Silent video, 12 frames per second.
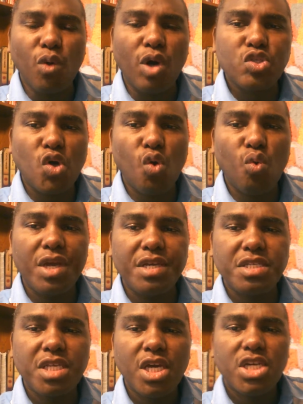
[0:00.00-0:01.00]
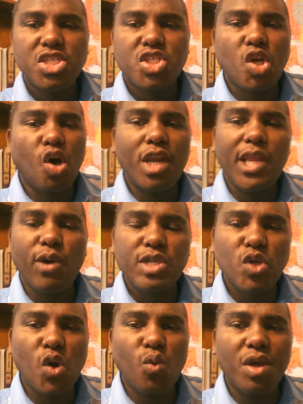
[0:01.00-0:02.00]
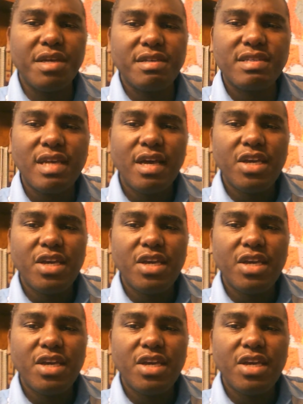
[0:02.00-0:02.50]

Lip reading: He was always jolly. He was always,